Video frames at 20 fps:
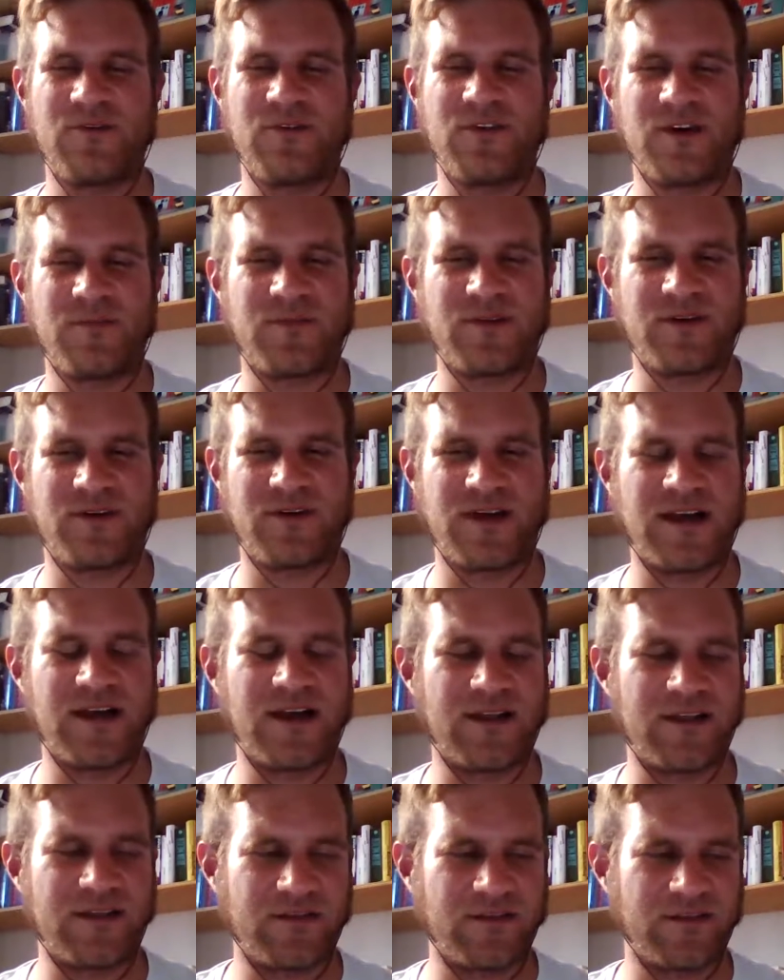number
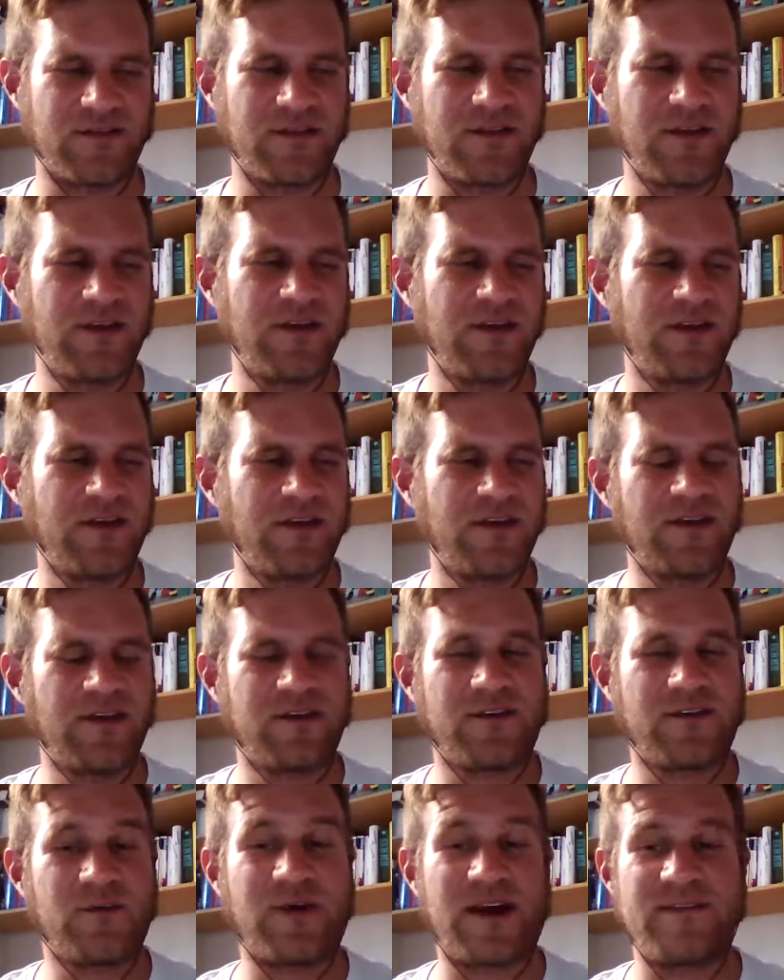and
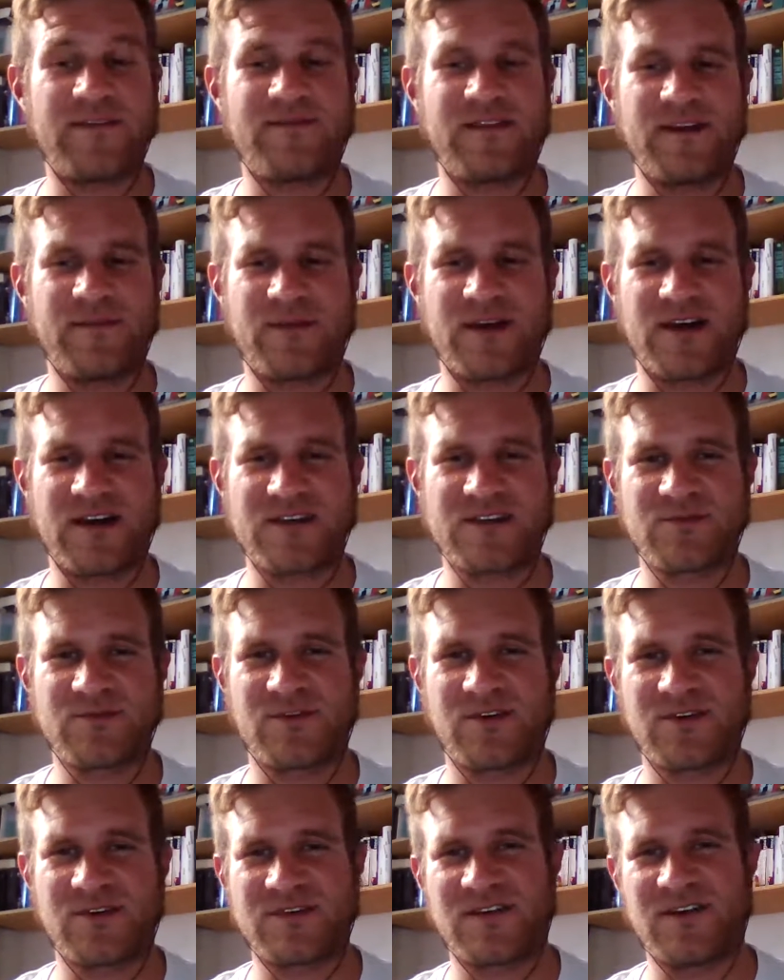the Wi-Fi
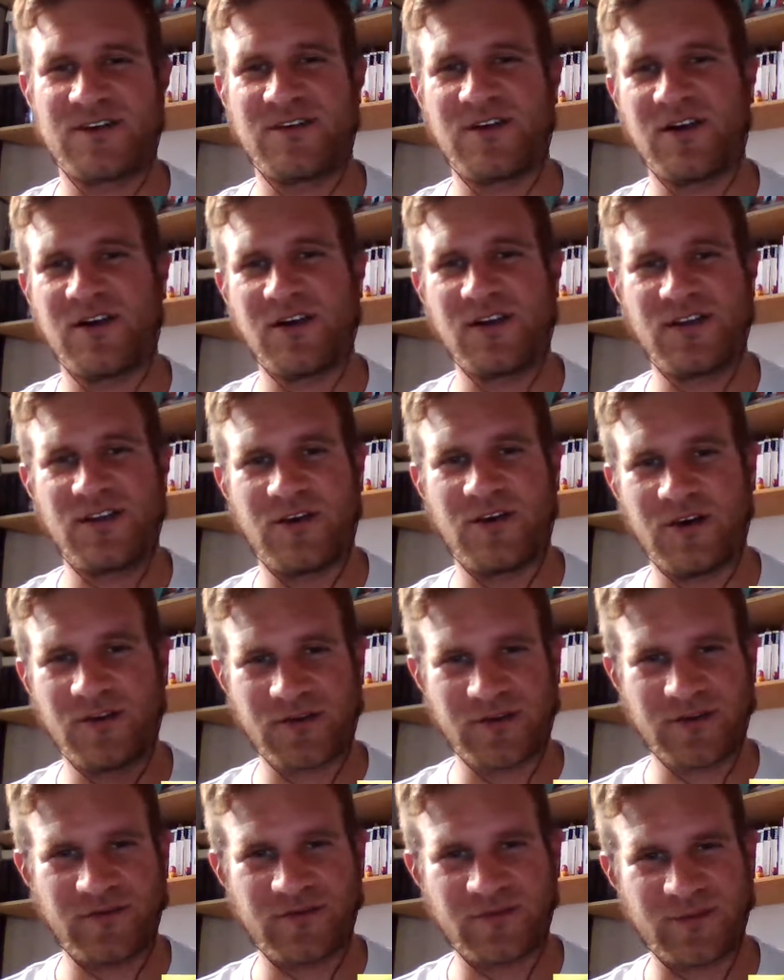password and all the
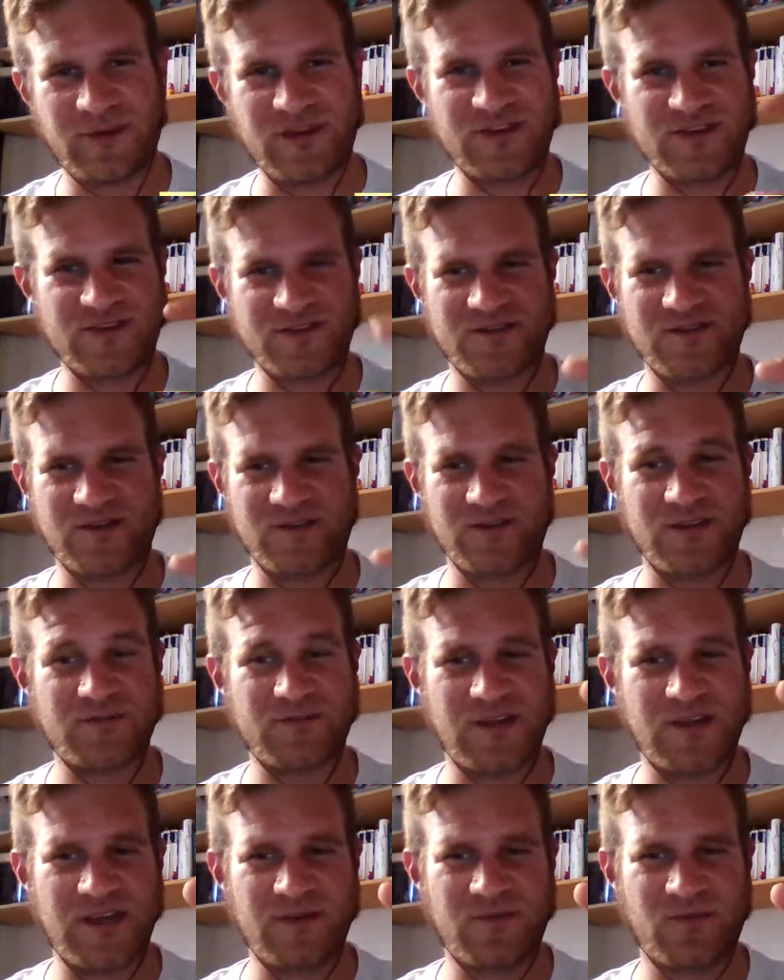other informations on
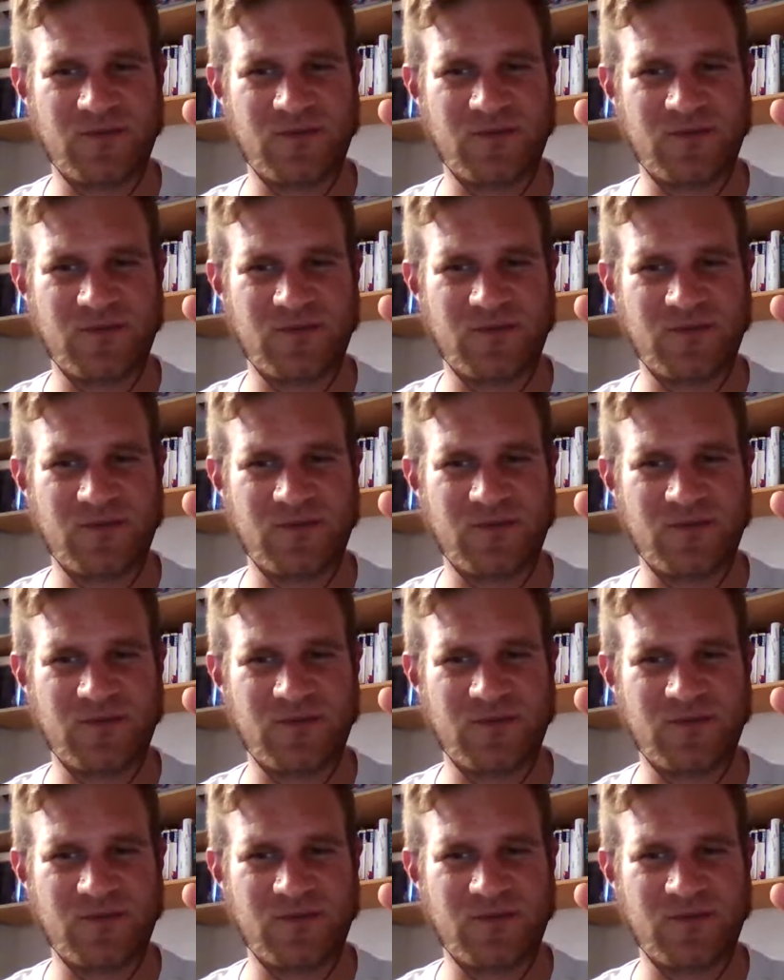this paper.